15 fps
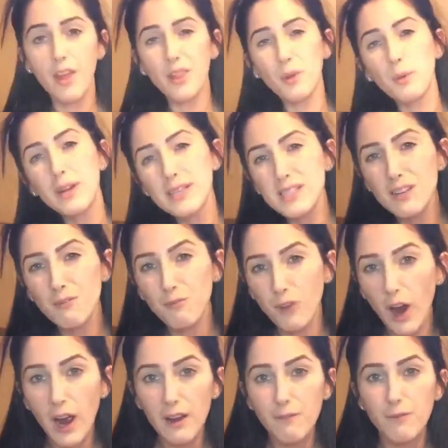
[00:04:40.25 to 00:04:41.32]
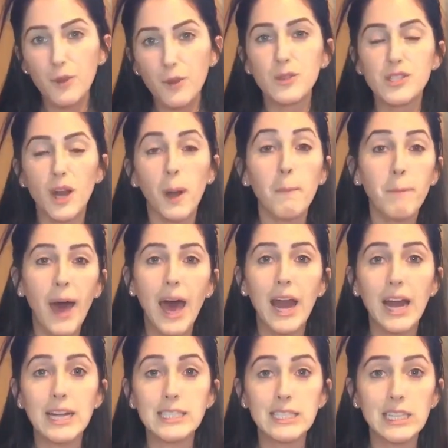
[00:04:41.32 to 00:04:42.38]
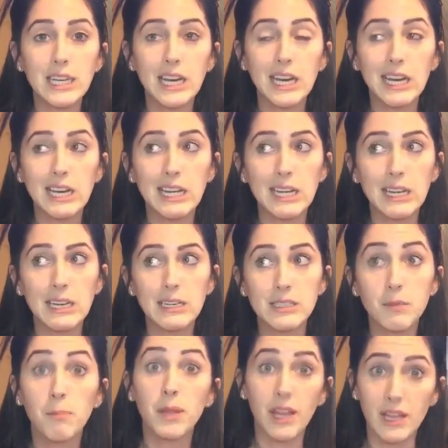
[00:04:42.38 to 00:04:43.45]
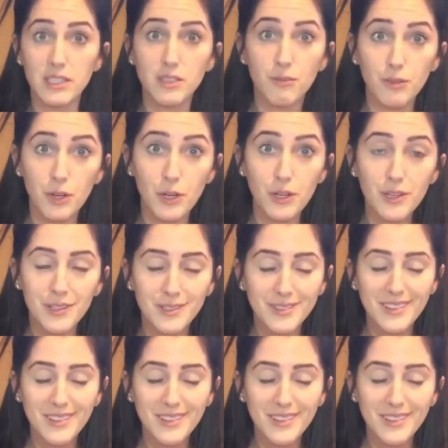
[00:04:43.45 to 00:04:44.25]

The reason fried foods are a bad idea is plentiful.